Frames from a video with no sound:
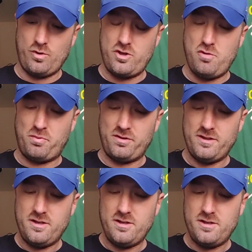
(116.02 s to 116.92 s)
Will you
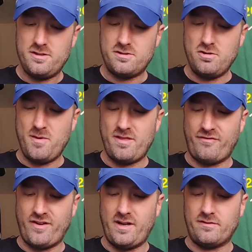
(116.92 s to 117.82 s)
please do me
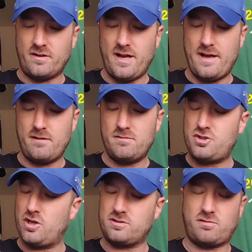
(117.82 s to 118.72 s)
the favor and
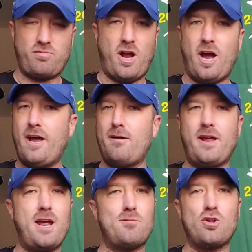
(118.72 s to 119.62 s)
just ha
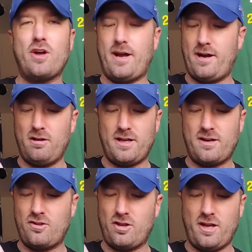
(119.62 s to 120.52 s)
hammer the hell
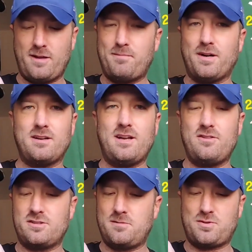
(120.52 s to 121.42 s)
out of the like button
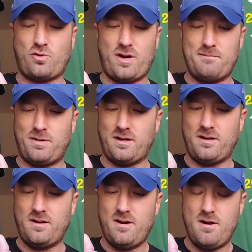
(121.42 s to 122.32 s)
and the subscribe
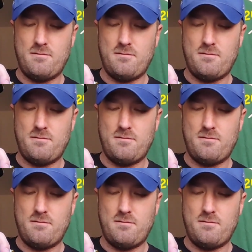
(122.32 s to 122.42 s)
button?